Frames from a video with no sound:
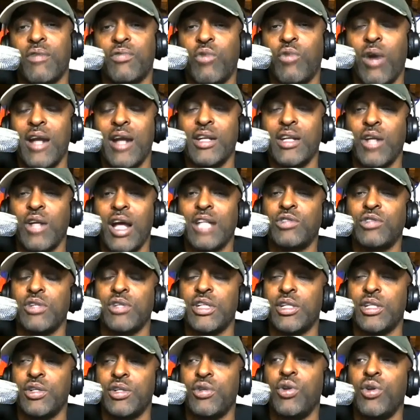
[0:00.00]
quite
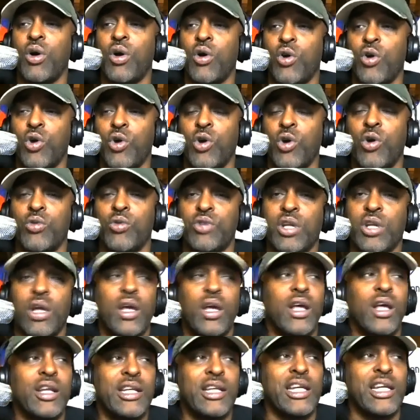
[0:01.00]
naturally, you know, Earl
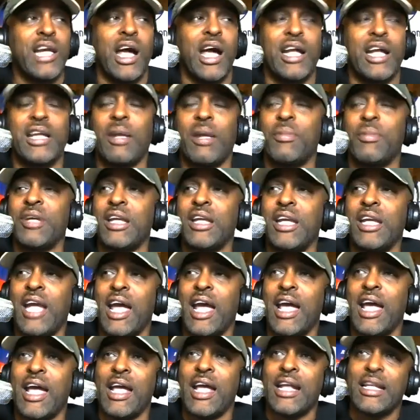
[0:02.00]
Deion,
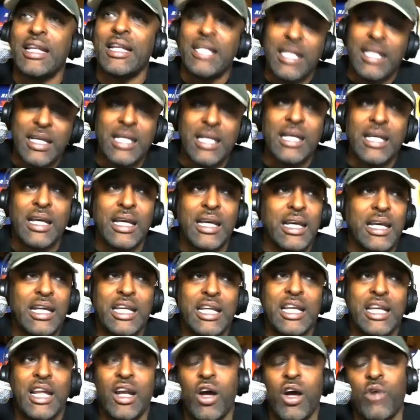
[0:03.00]

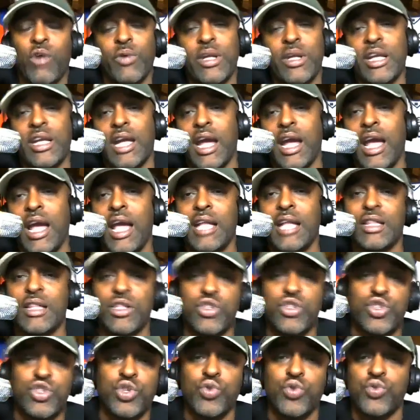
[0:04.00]
he had already had the
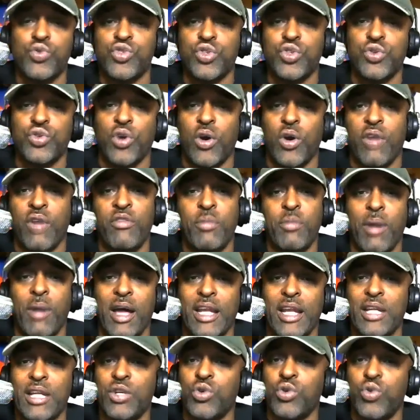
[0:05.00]
juice. You know,
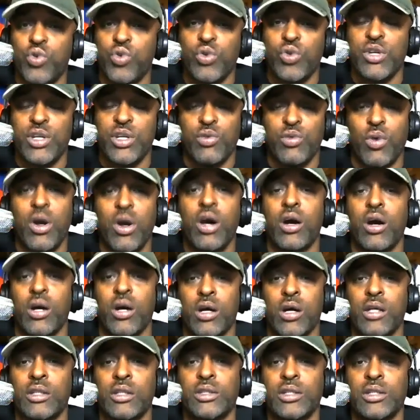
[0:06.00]
everybody knew who he
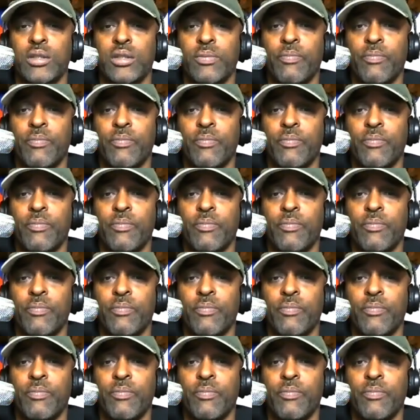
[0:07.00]
was.